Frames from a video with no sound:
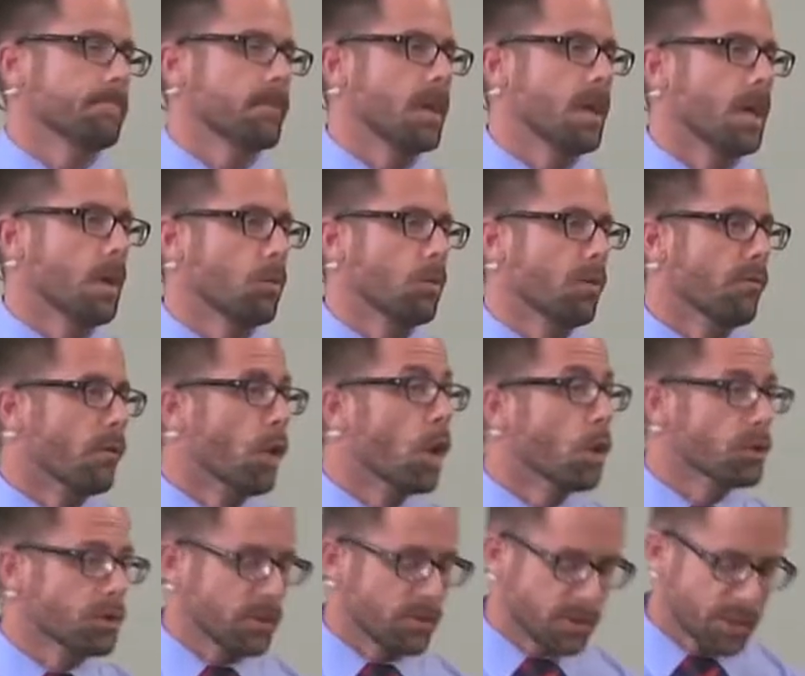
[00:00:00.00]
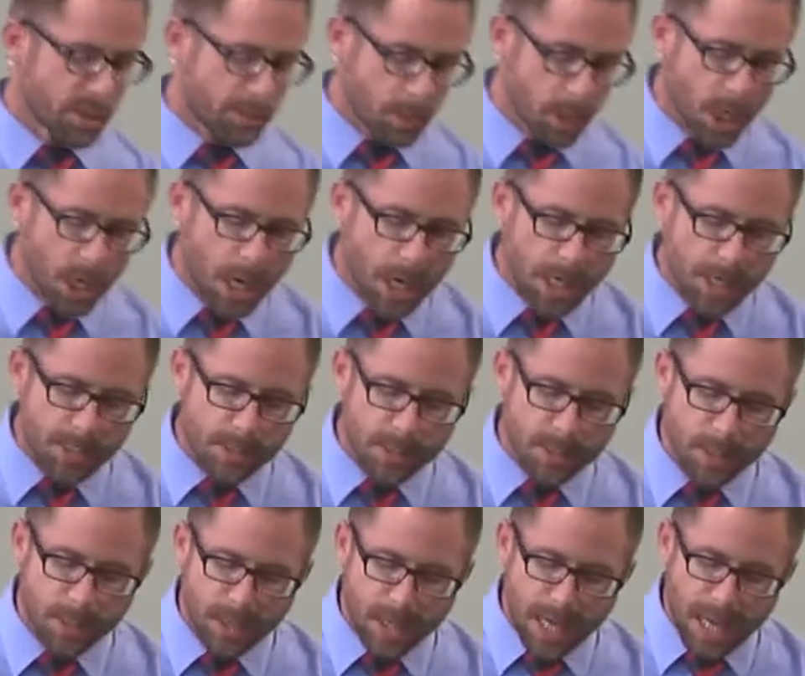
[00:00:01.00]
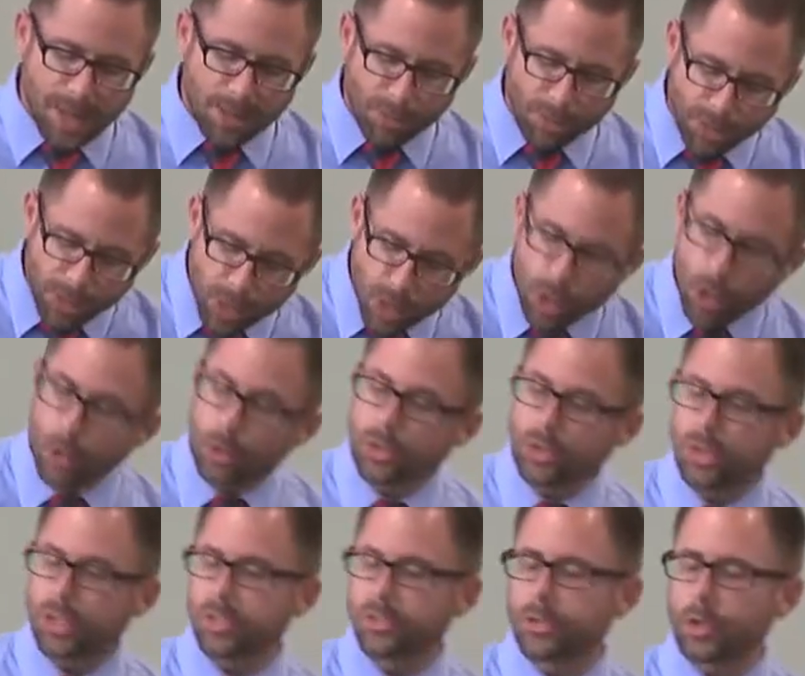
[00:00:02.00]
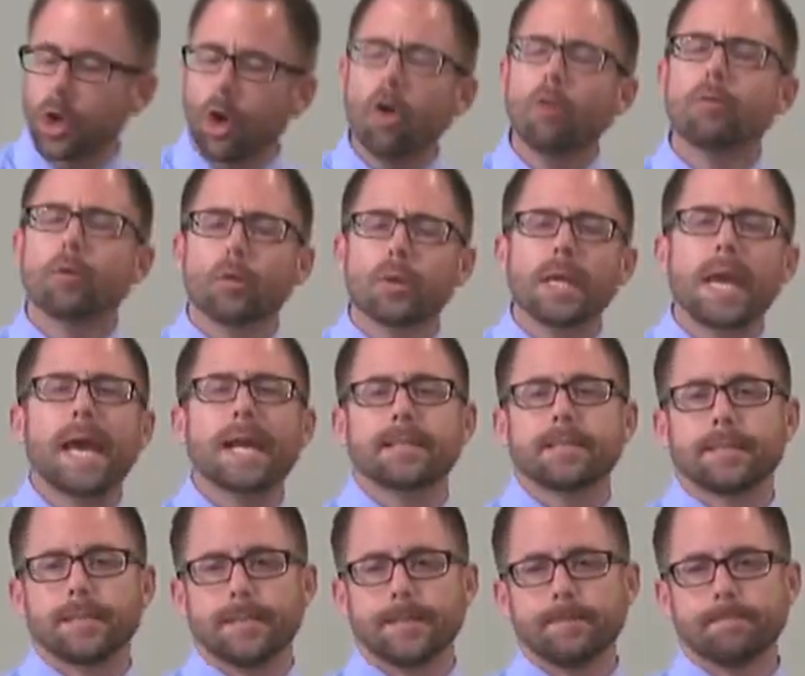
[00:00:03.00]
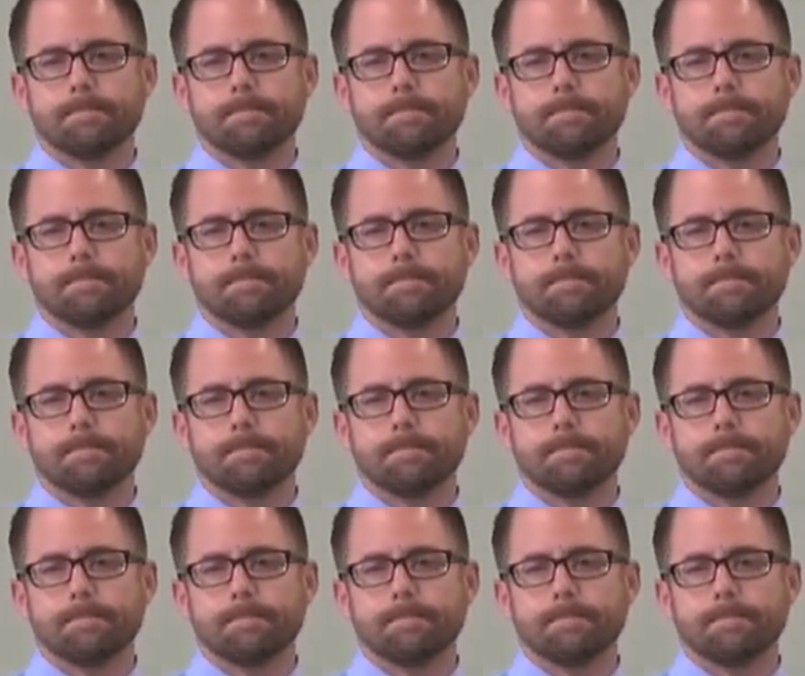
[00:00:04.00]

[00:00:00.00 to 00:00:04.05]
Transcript: a revolt of some kind, and Theodosius overreacted.